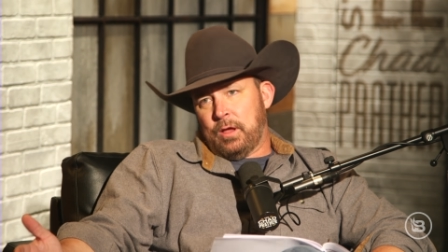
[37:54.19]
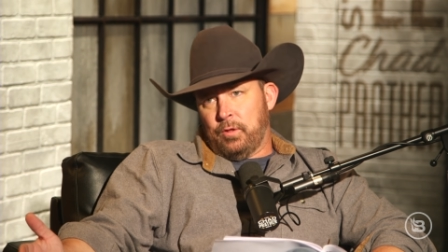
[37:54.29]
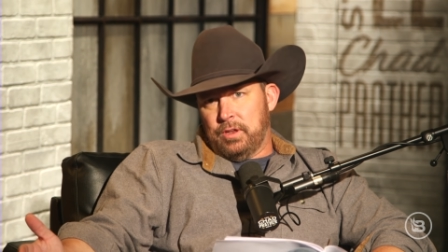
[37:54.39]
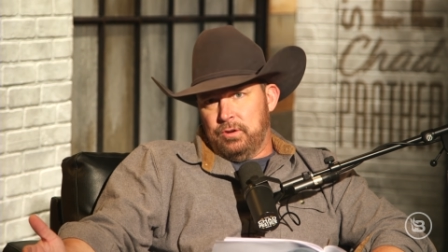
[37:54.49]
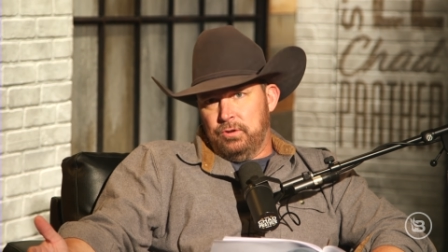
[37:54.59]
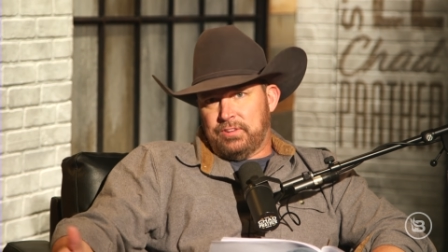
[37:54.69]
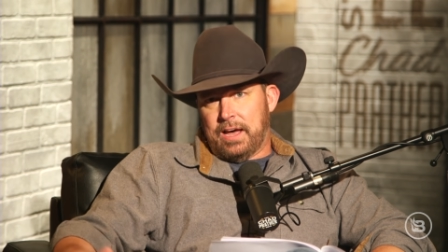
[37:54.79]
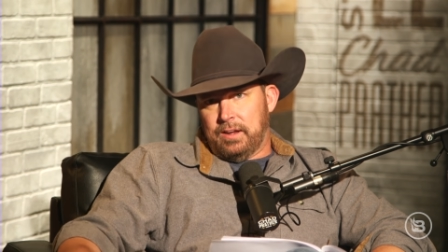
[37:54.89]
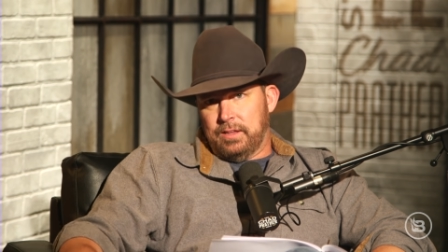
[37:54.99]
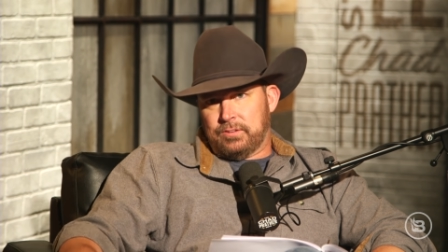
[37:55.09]
on the news
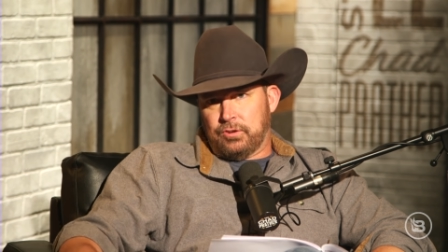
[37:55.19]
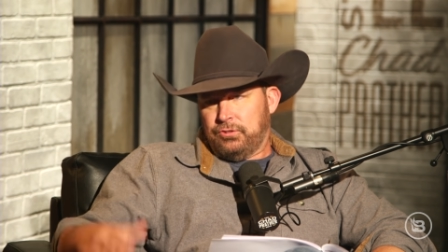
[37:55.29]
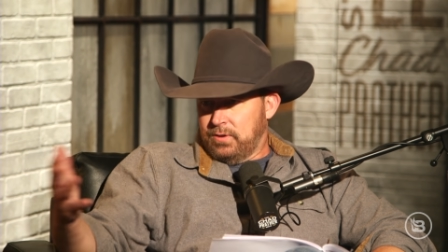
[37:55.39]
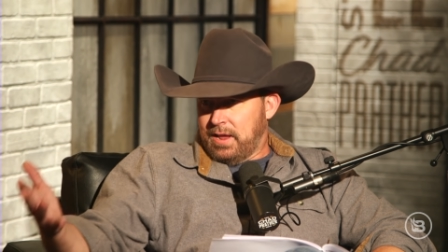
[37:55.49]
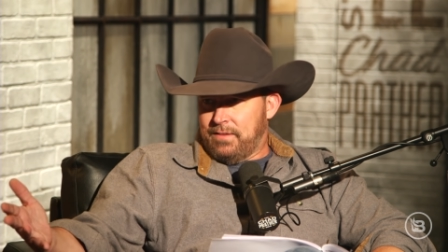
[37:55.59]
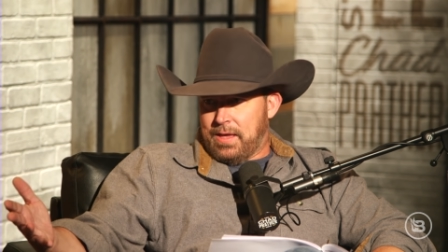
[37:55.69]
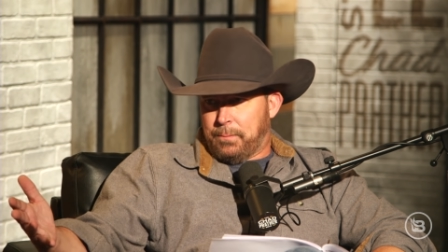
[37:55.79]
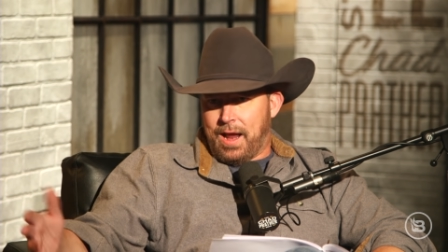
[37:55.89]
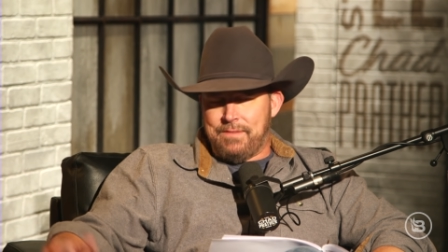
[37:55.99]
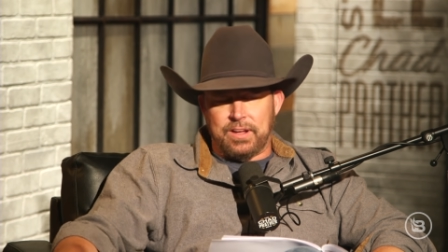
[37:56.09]
outlets because you and I have
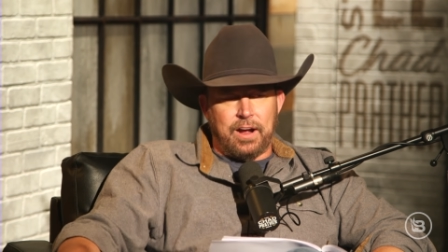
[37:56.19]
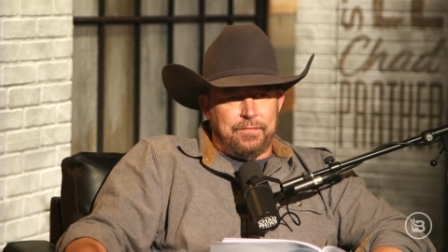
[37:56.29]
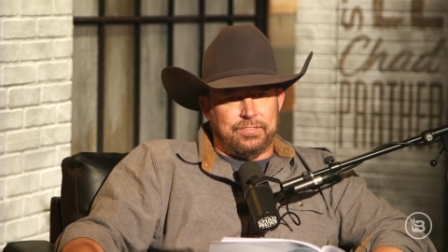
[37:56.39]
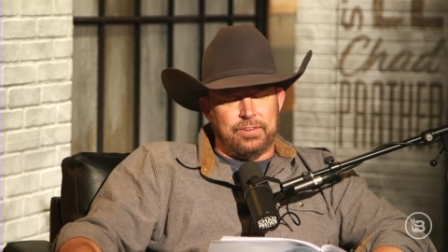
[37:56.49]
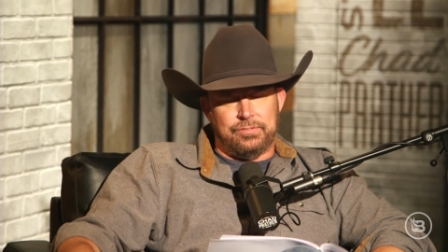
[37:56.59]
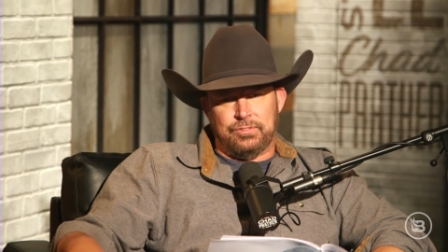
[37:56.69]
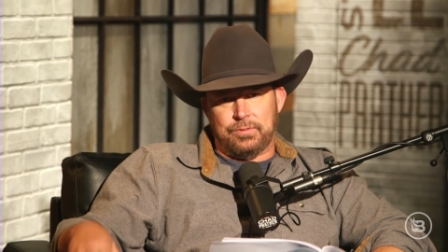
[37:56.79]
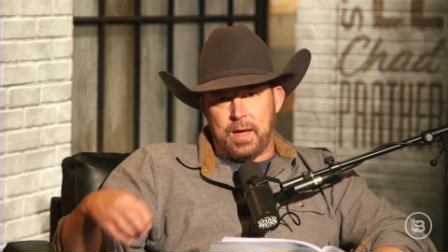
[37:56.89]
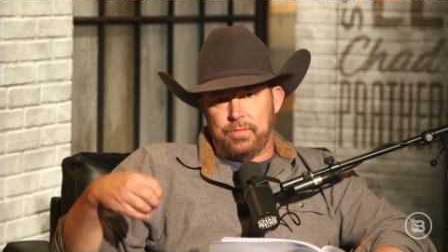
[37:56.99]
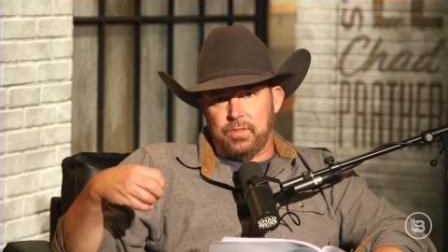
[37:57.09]
had private conversations
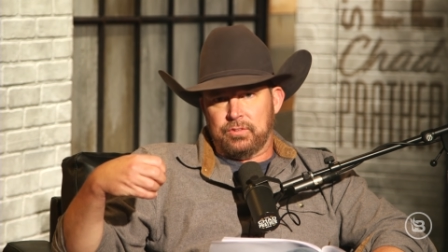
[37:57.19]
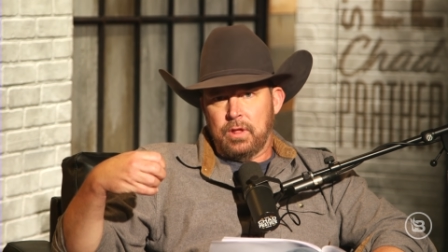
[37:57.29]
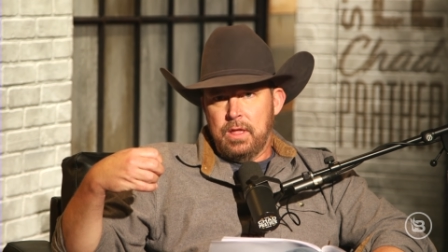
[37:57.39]
about this